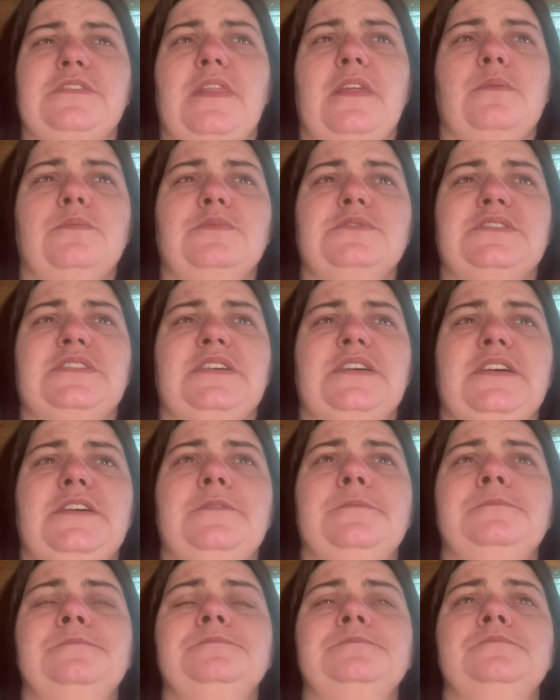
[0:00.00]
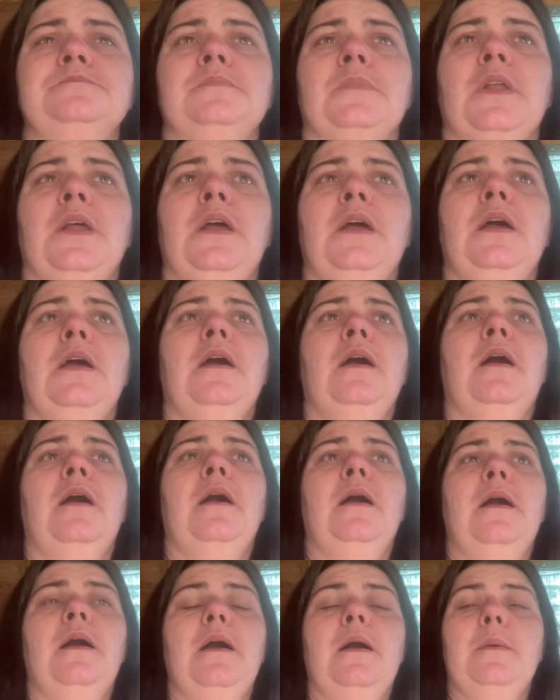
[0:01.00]
and that was it.
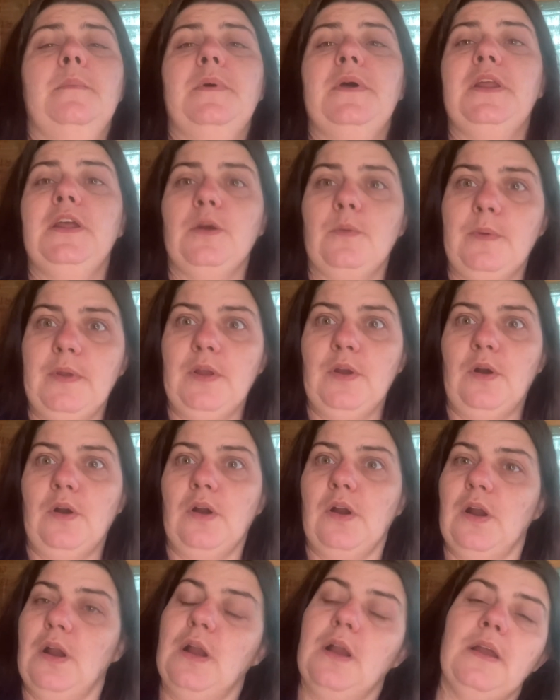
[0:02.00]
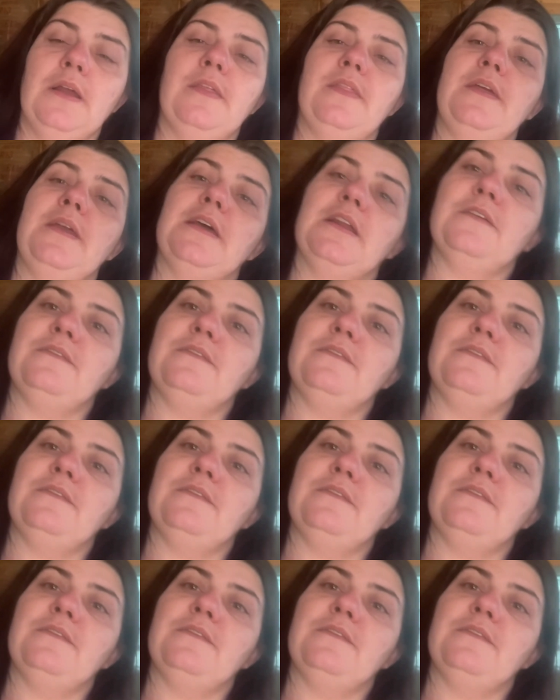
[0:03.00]
But here we are, the end of